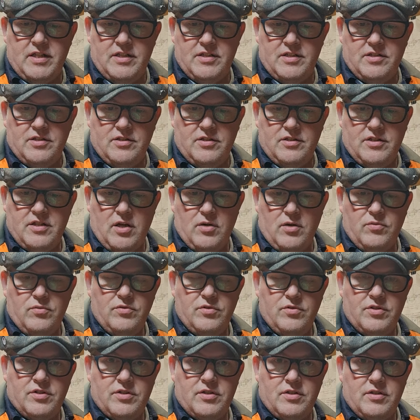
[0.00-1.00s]
is
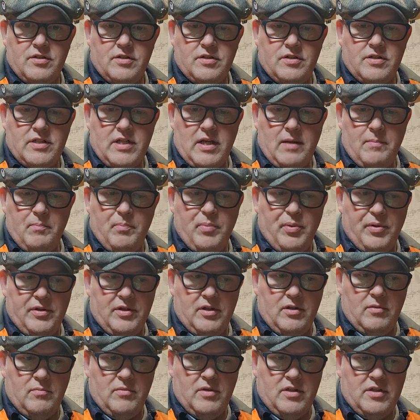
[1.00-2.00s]
don't temper
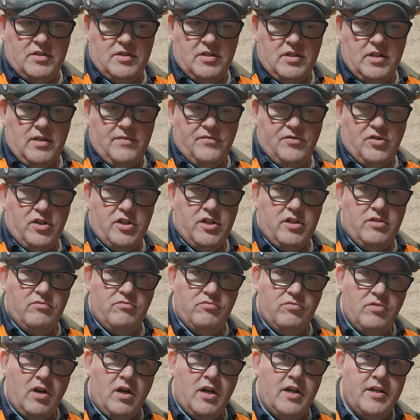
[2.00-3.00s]
them until you've got
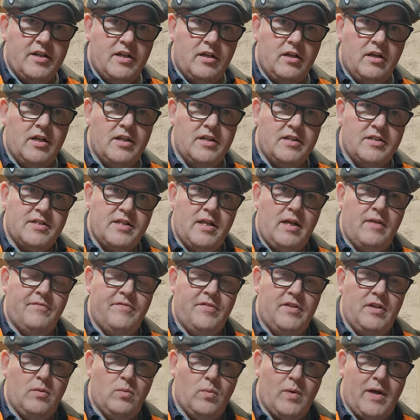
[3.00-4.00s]
your ride height set
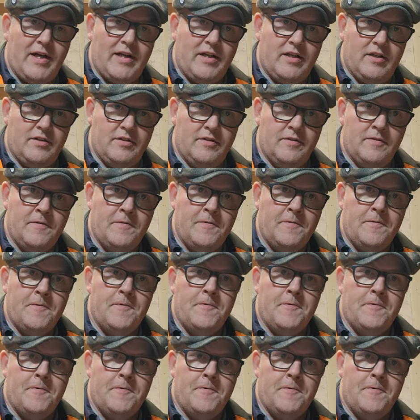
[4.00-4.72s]
for your wagon.